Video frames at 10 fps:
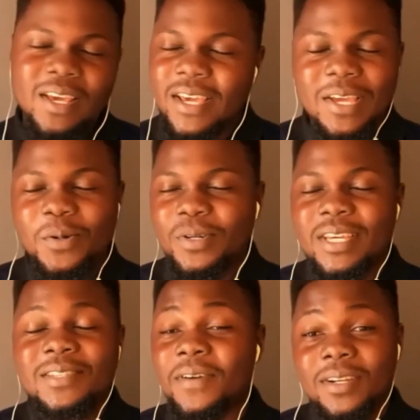
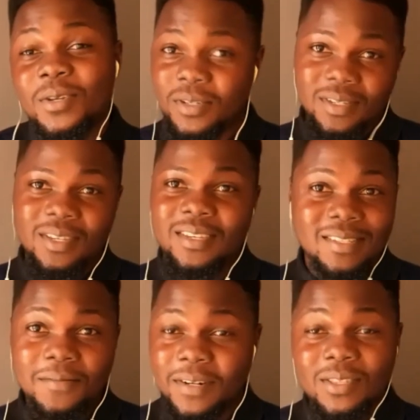It's very toxic. It's
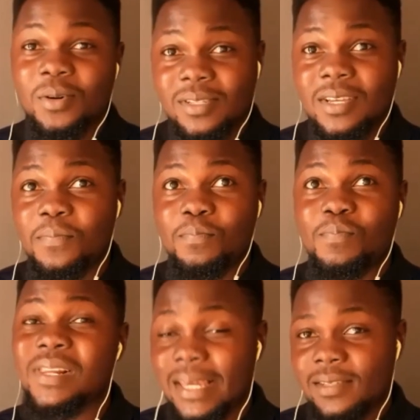a very toxic
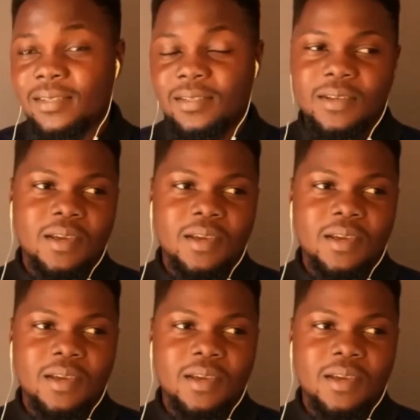place.